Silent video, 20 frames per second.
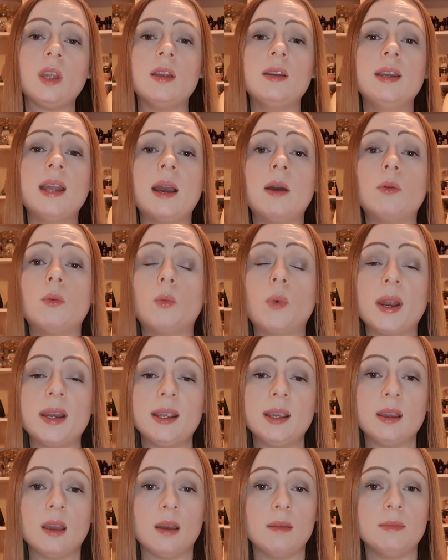Now, when
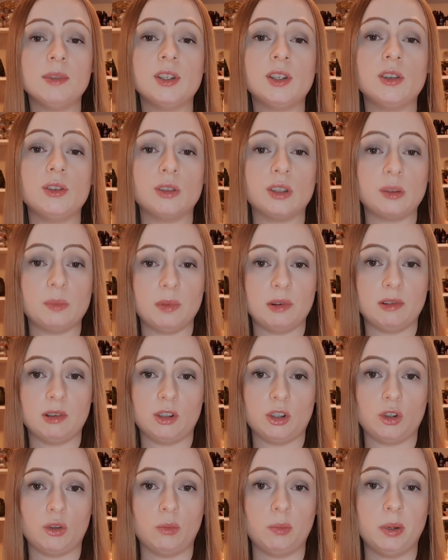it comes to your
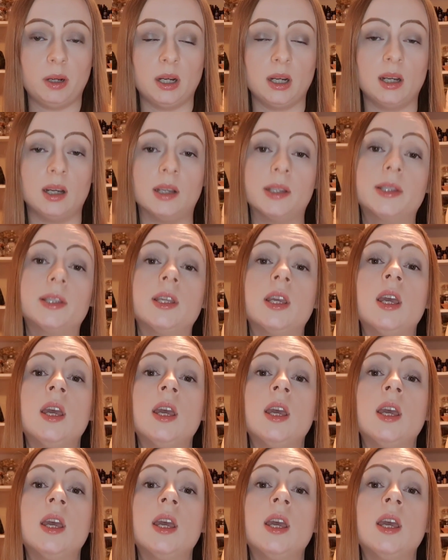spiritual path,